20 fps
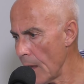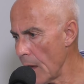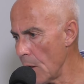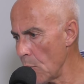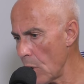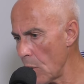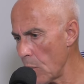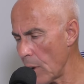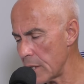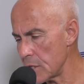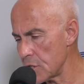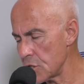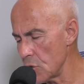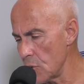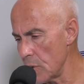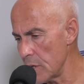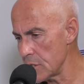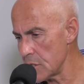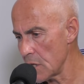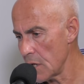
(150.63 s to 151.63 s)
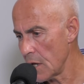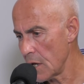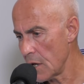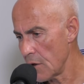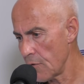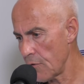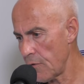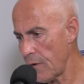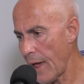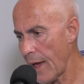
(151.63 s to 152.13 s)
And we went to his
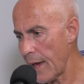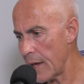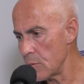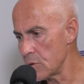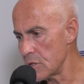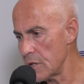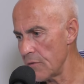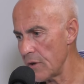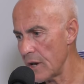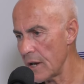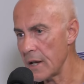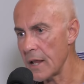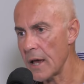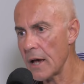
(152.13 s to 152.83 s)
flat. He was living in